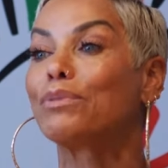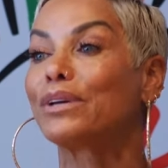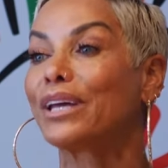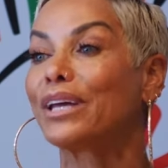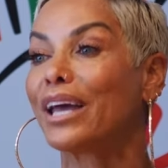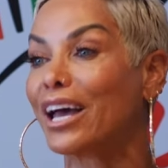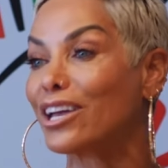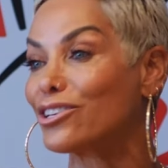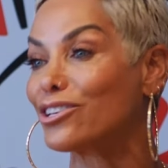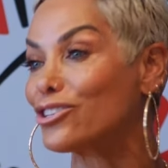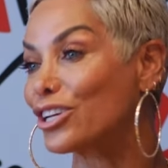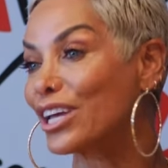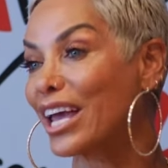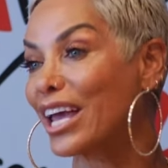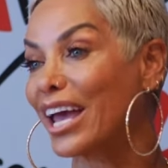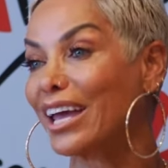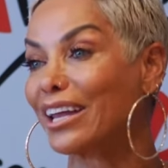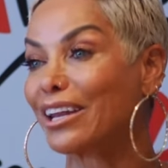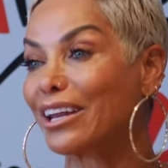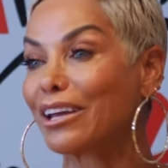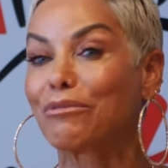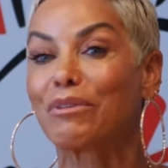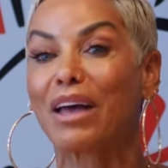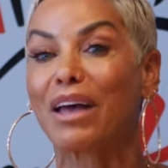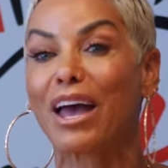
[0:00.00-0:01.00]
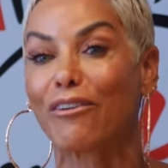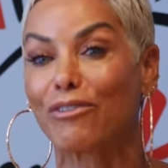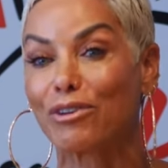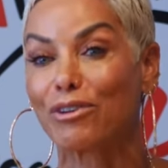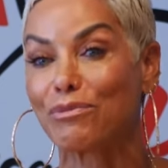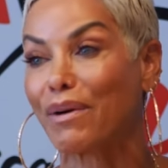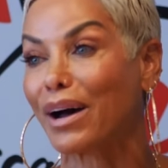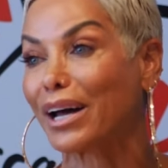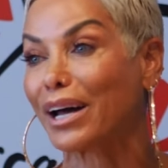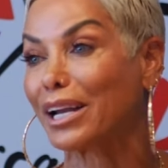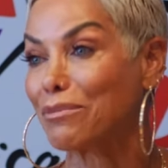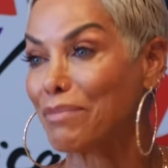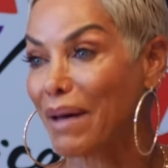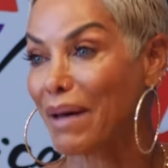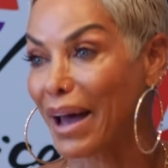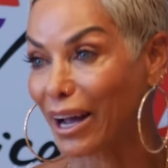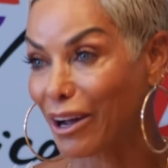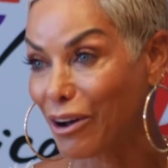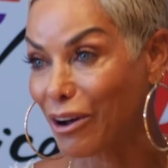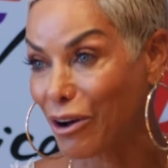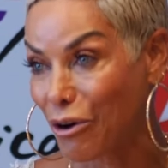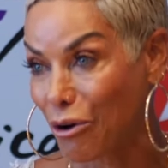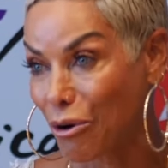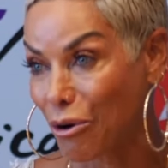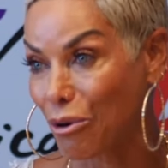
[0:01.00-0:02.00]
be educating everybody
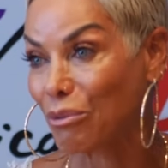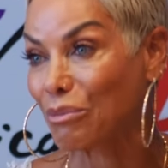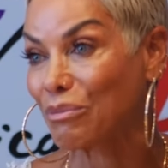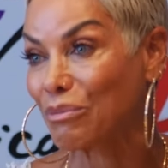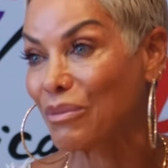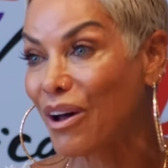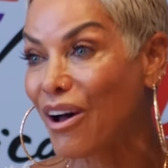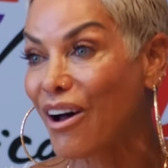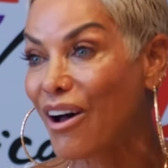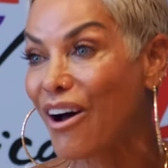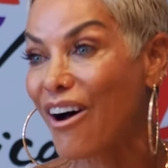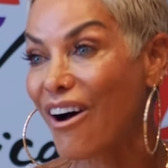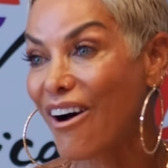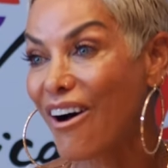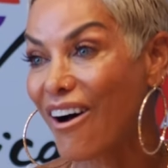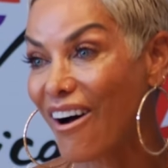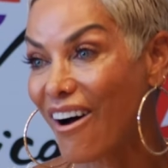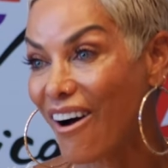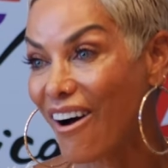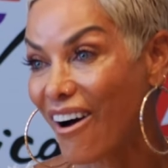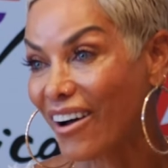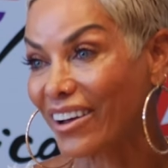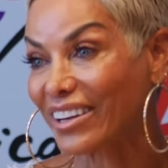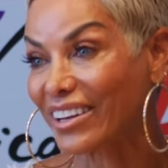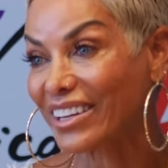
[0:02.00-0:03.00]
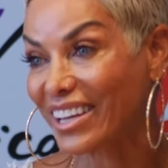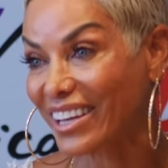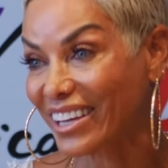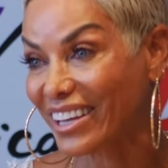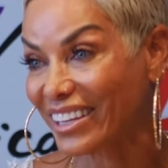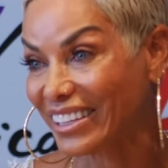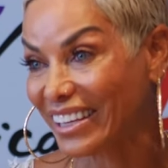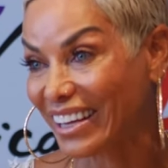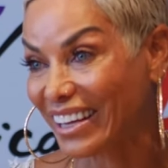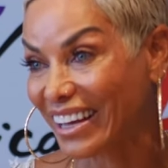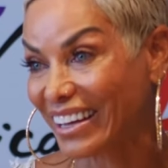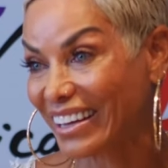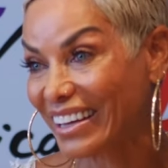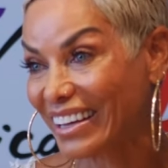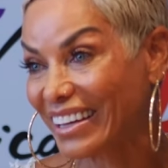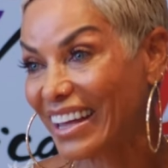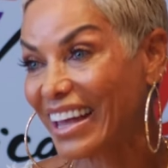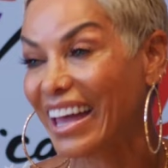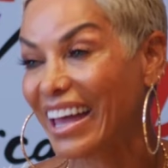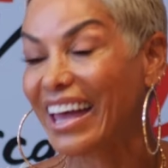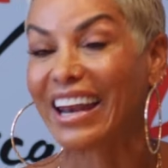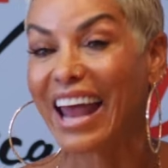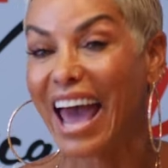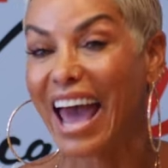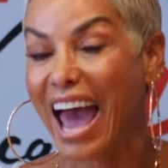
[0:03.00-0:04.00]
back home on Kenya
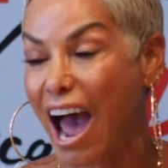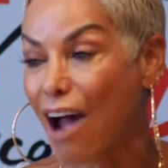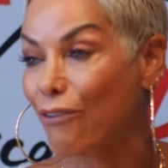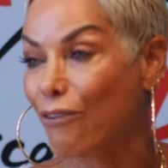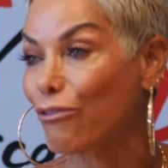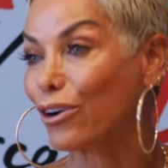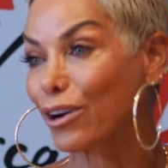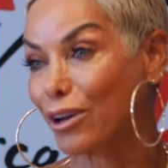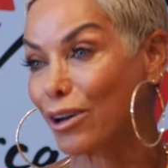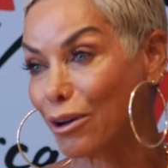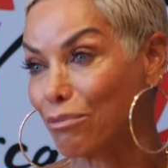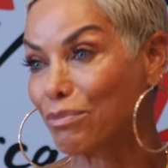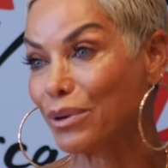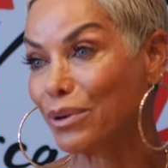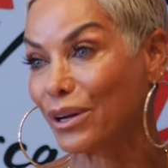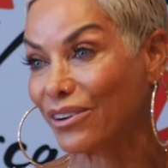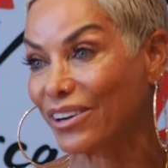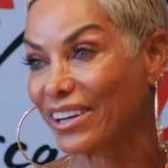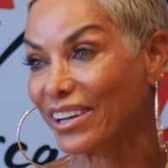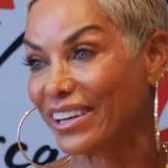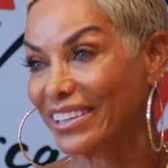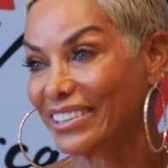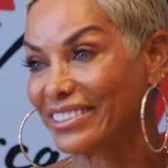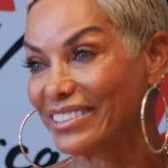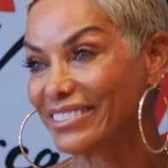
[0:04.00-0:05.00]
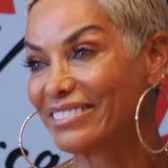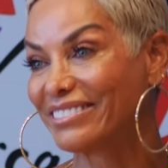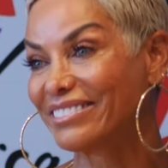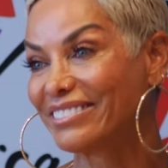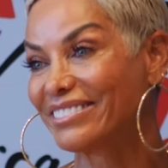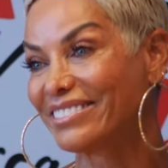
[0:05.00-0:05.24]
and Africa, period.